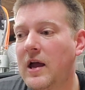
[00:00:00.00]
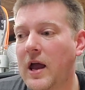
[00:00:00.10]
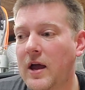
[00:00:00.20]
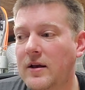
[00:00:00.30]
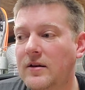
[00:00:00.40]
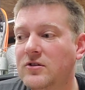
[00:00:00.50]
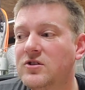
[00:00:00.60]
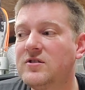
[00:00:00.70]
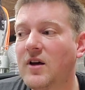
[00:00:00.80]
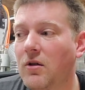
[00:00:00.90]
and
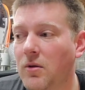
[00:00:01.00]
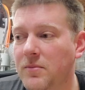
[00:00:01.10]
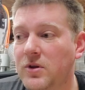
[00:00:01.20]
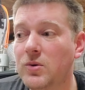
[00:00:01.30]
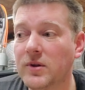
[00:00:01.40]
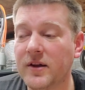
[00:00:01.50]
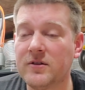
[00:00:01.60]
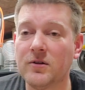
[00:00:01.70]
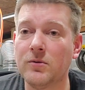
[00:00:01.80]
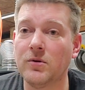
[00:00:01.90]
just tell them that you'd like
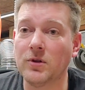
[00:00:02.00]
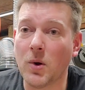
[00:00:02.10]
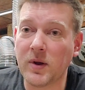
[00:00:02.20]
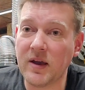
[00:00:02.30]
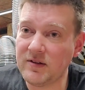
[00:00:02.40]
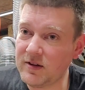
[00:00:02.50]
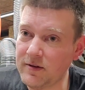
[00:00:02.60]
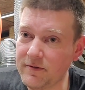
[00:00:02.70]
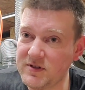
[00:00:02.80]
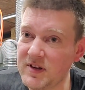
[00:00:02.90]
to locate to
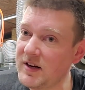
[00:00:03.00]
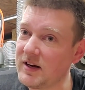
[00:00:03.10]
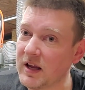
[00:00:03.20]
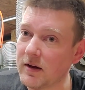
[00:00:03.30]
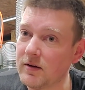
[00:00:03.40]
the vicinity